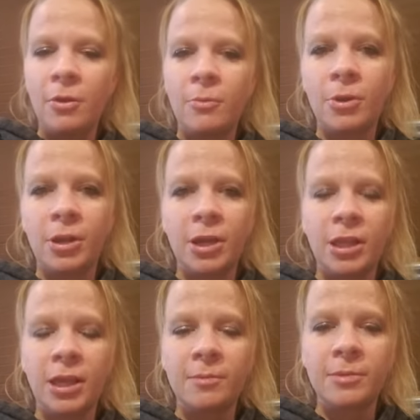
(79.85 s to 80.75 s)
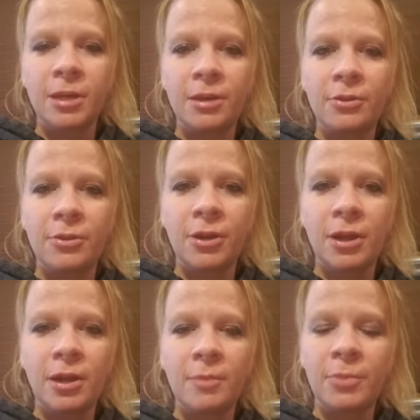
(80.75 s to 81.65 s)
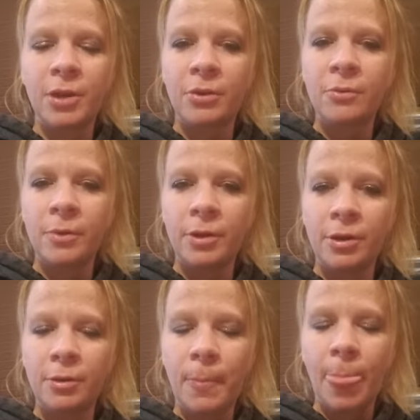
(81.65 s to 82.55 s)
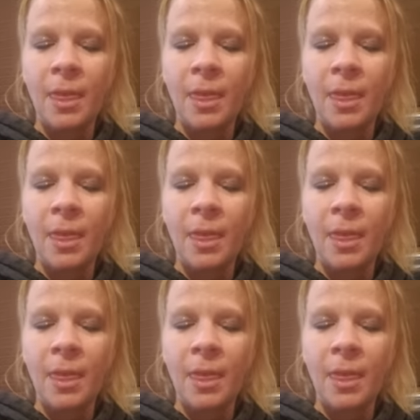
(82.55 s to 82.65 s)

We're going to collab together and pick a winner.